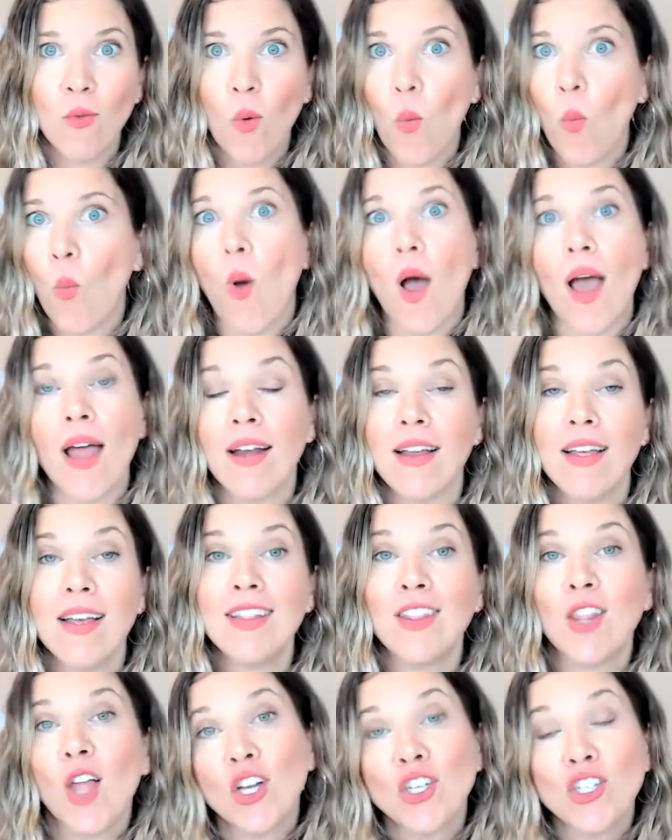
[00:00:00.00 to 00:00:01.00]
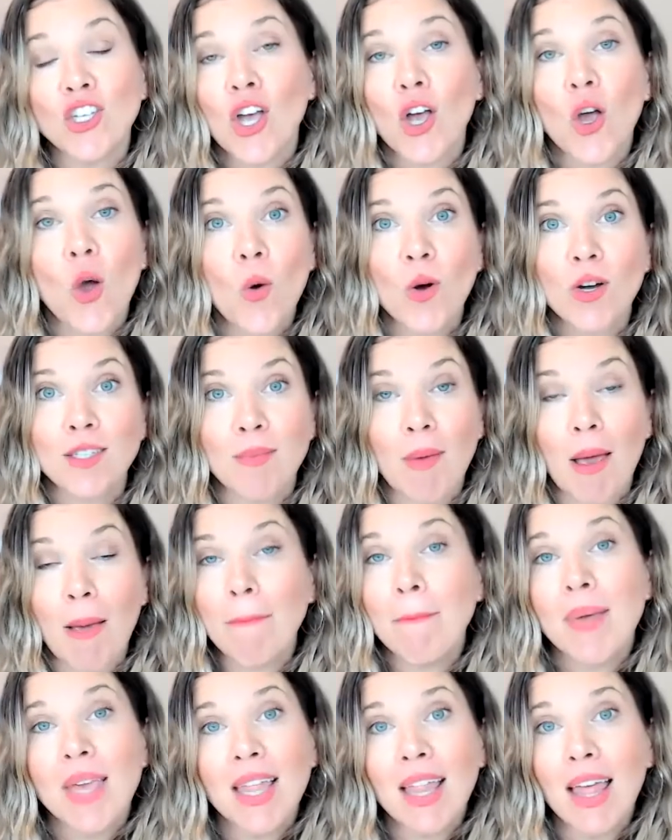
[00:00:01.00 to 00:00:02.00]
what launching a course
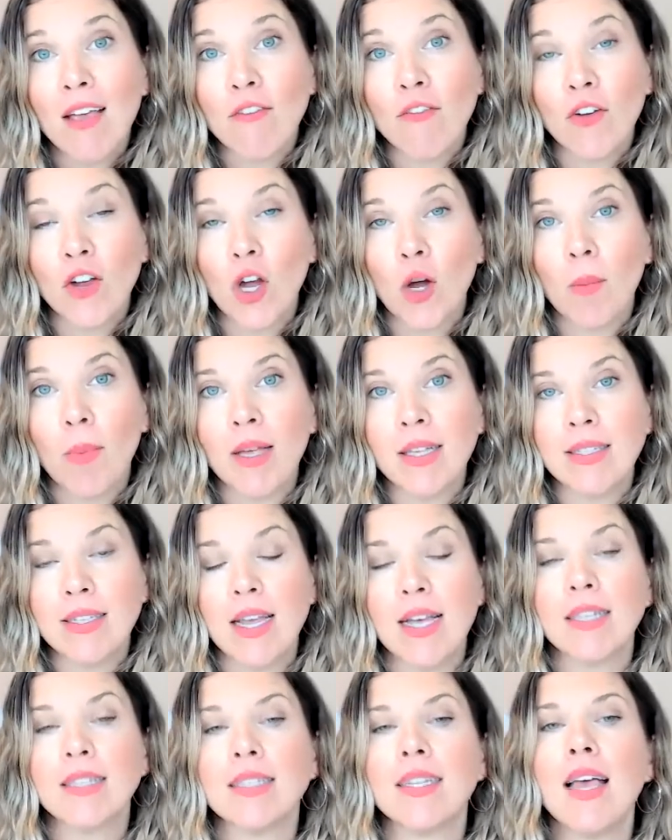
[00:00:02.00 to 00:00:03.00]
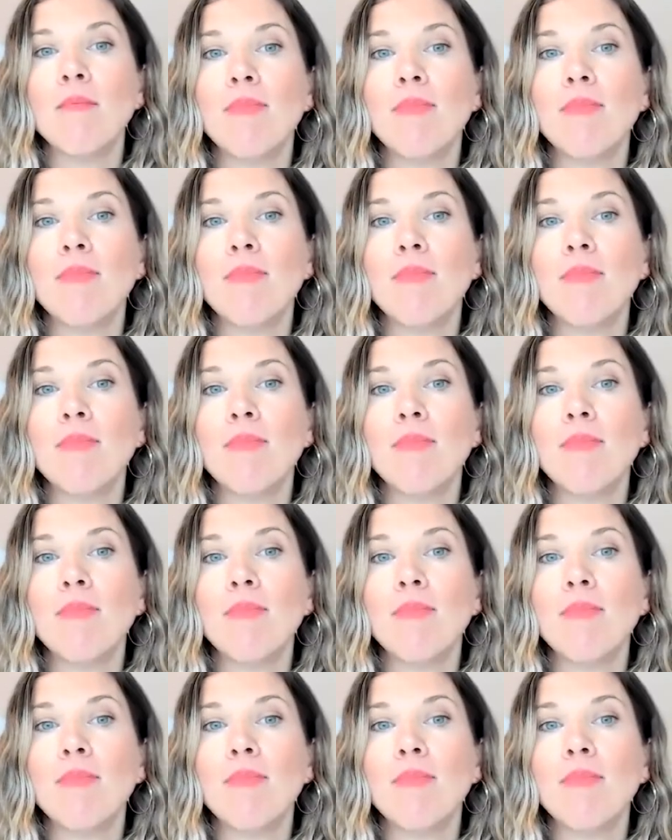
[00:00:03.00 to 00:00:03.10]
might be like for your business,